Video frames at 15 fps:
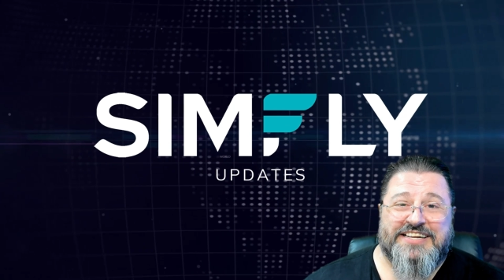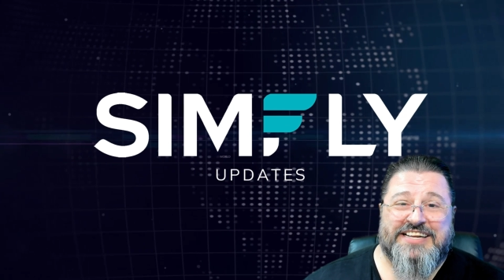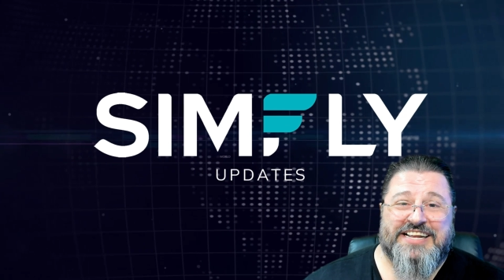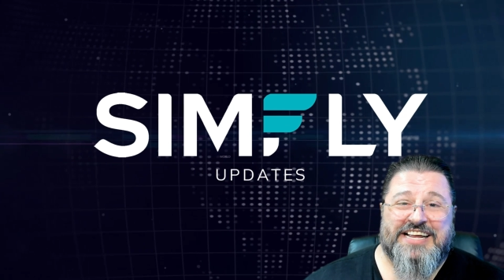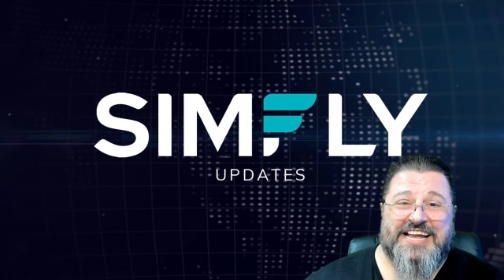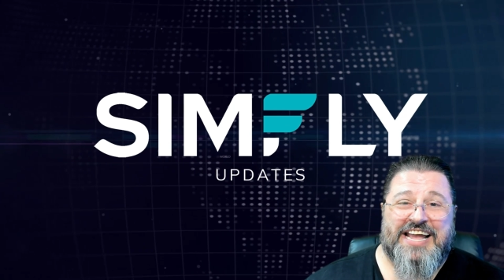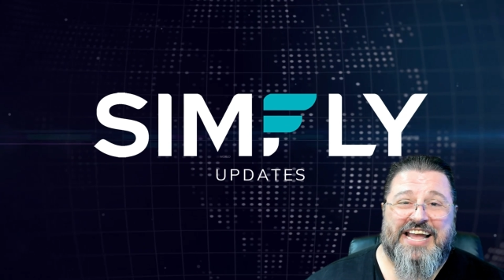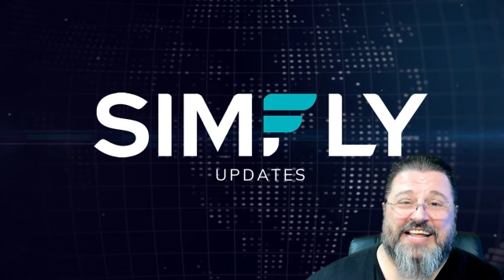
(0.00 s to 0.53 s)

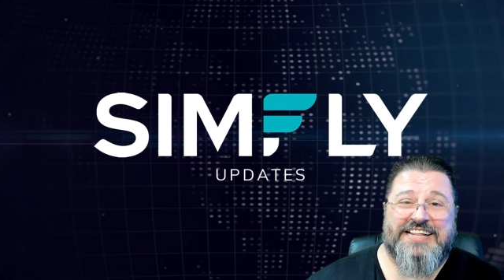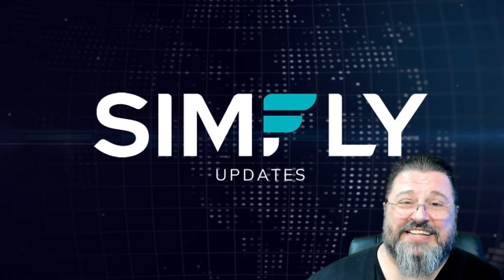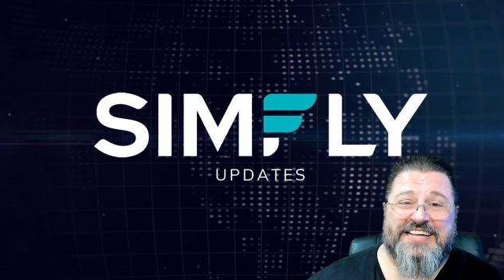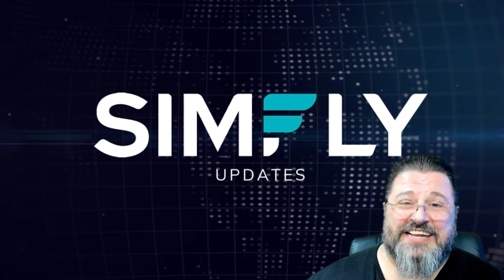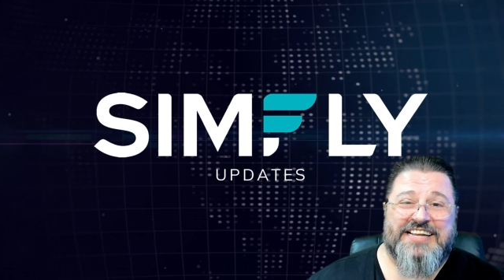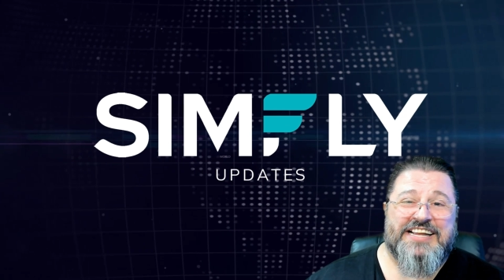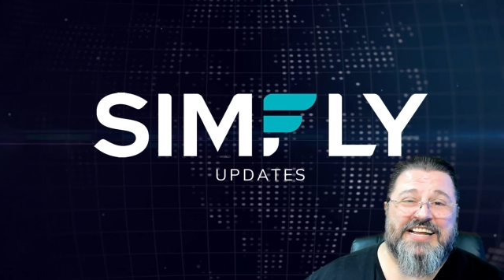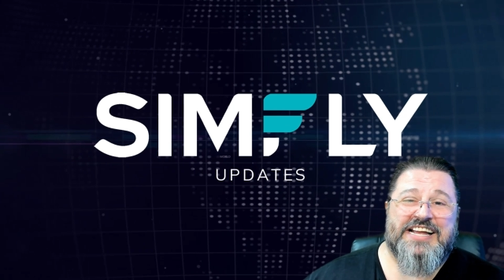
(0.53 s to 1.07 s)

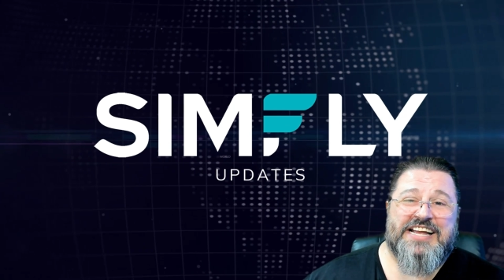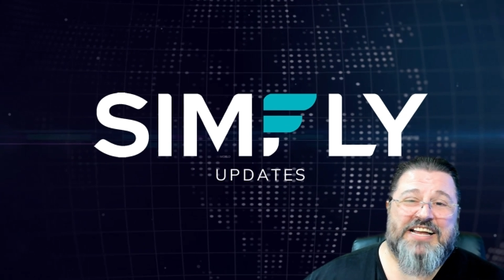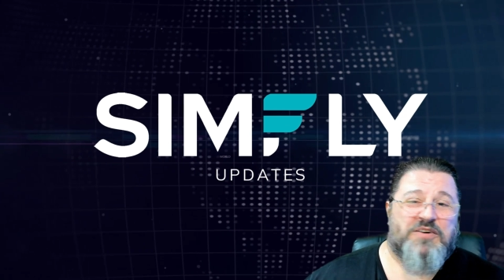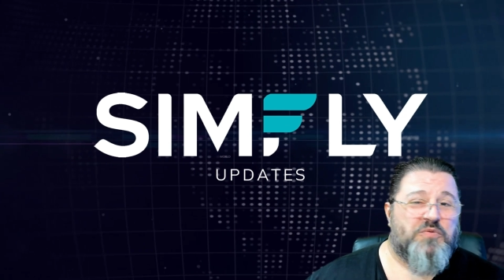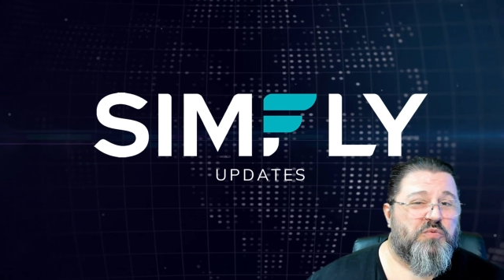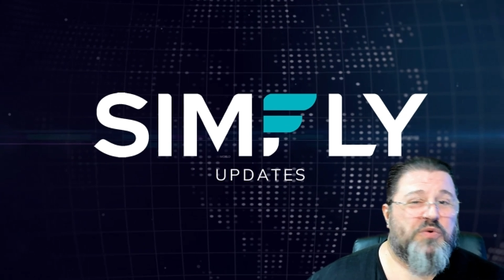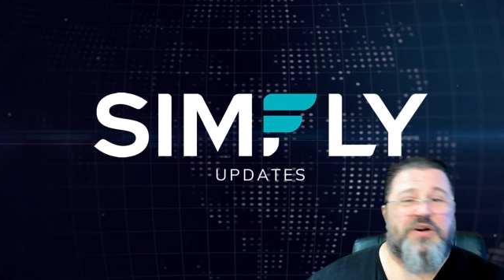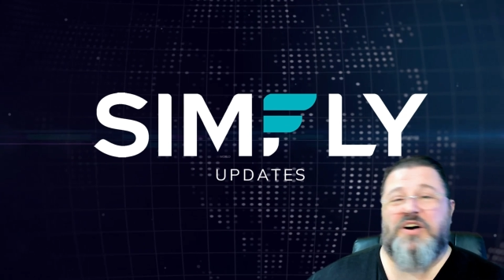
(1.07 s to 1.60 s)
and
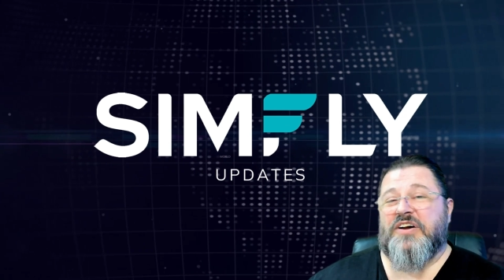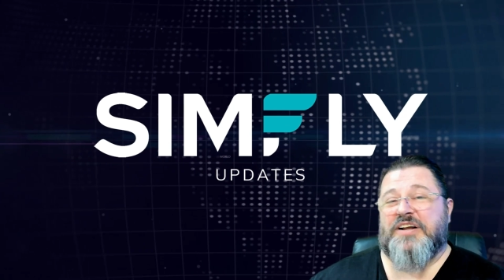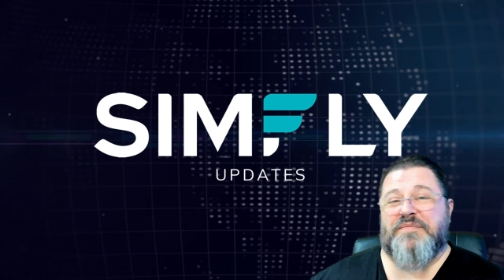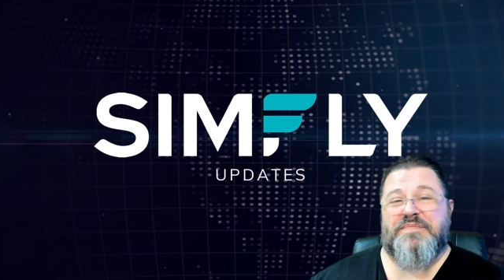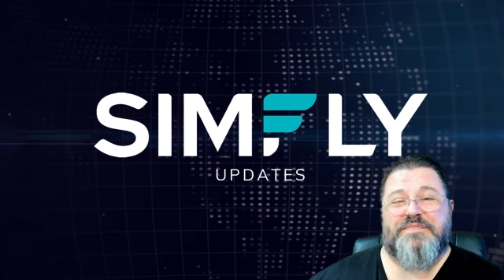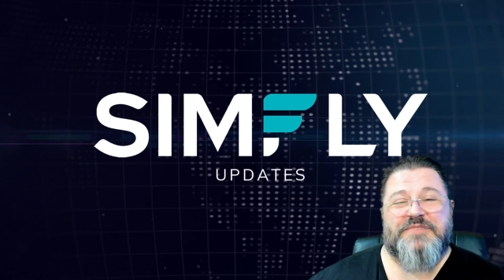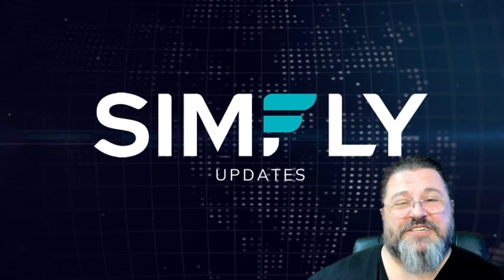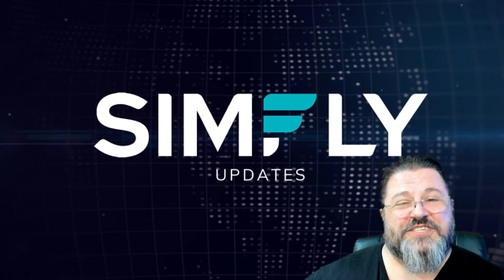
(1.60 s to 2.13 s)
we're gonna
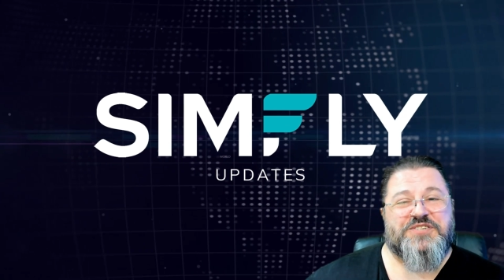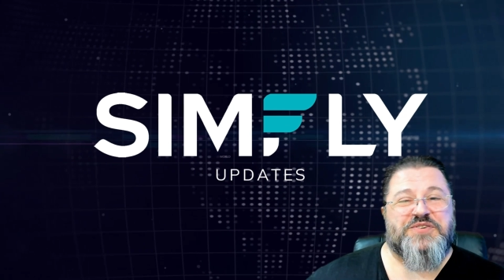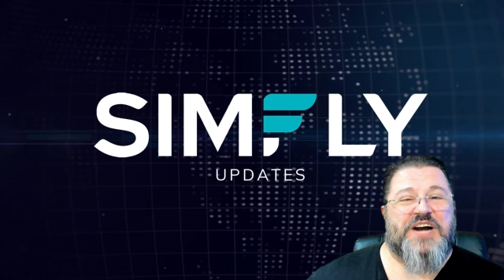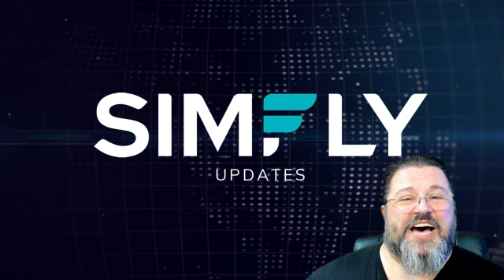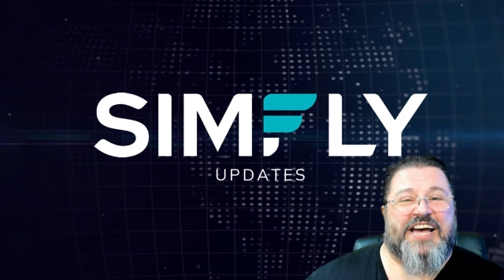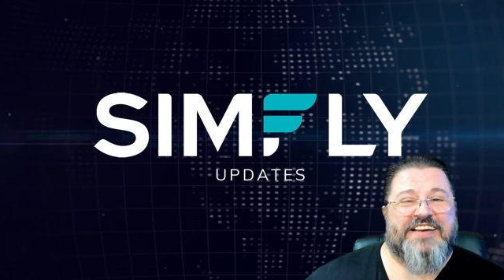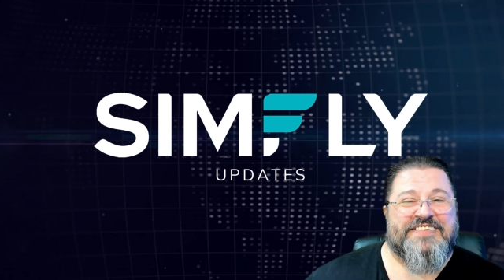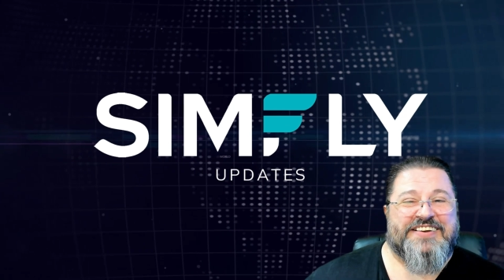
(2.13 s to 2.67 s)

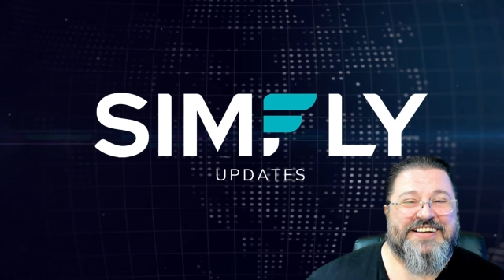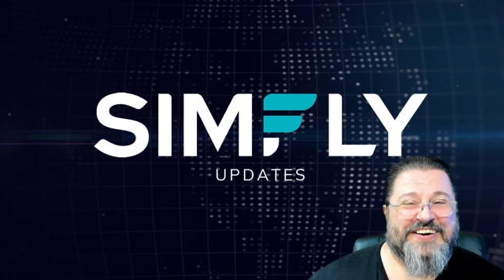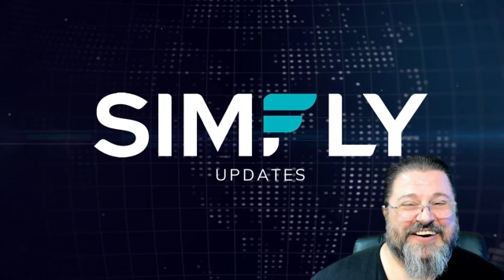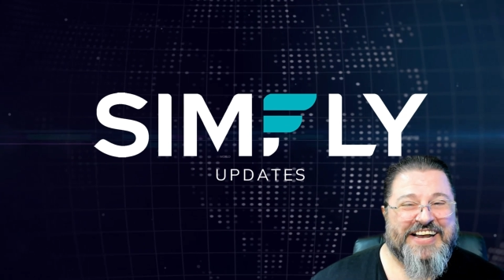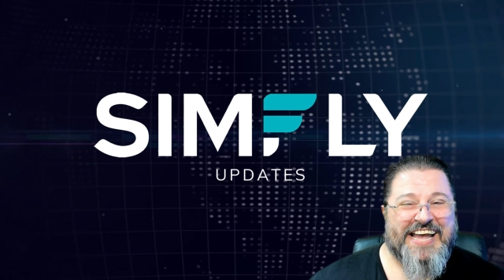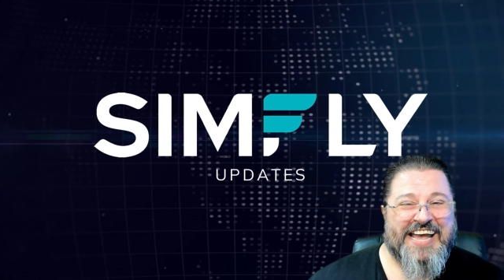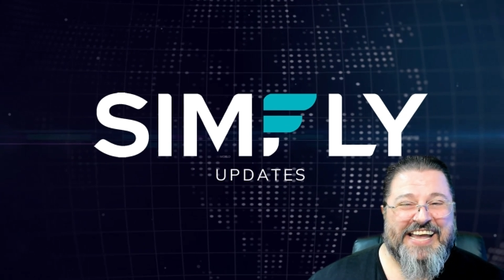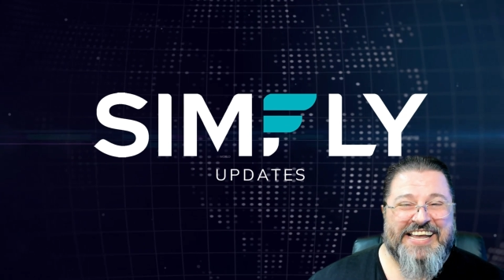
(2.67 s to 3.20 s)
strive.
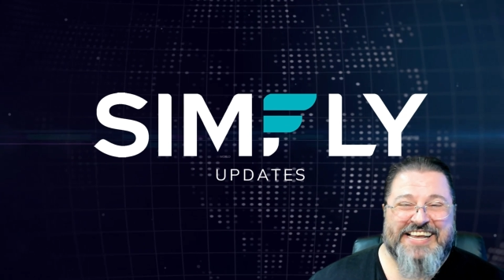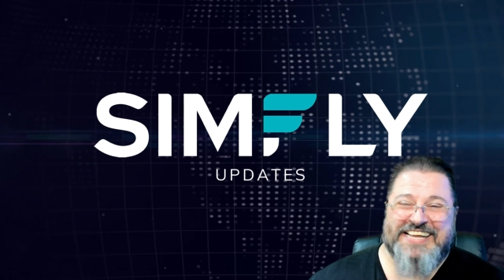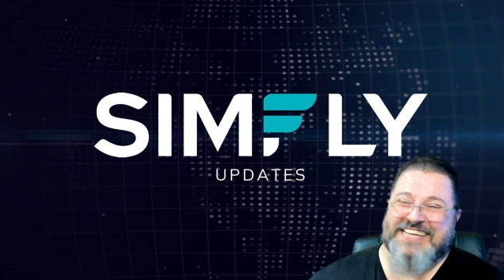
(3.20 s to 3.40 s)
Okay?